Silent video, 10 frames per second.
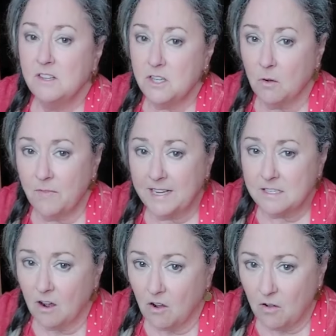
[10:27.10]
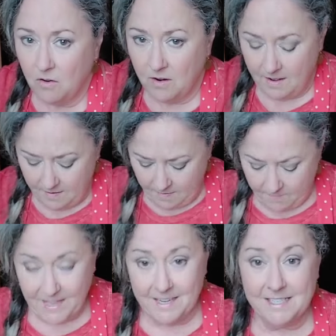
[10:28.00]
So that's all
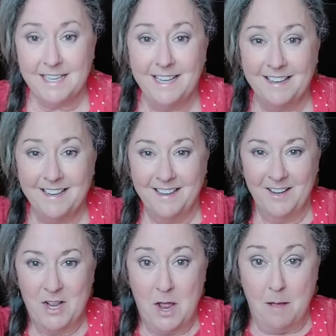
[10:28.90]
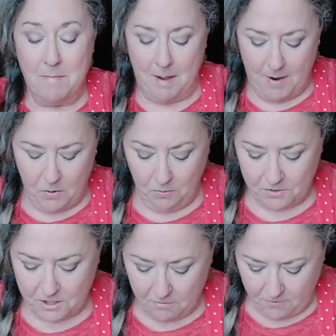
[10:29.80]
that is in my bowl
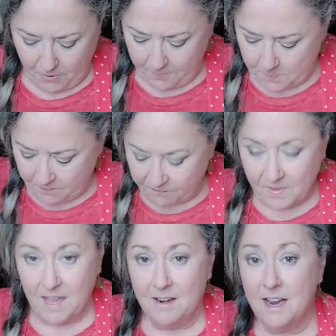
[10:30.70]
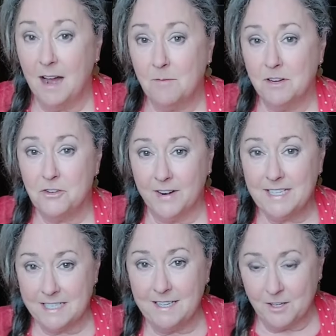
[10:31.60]
so far. Now I'm going to
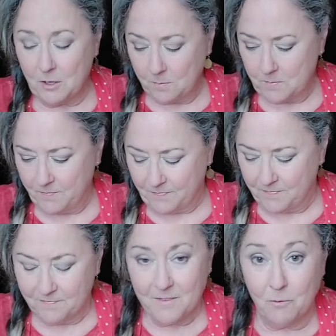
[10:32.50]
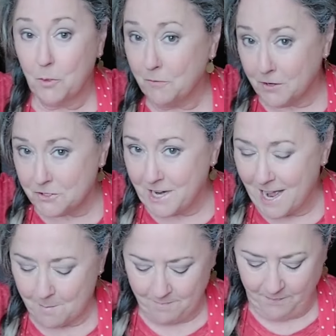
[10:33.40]
dress it for the first
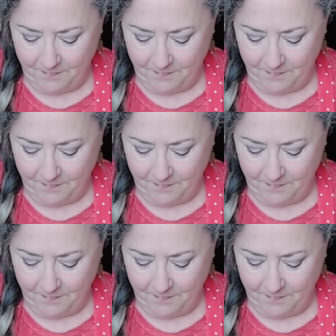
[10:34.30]
time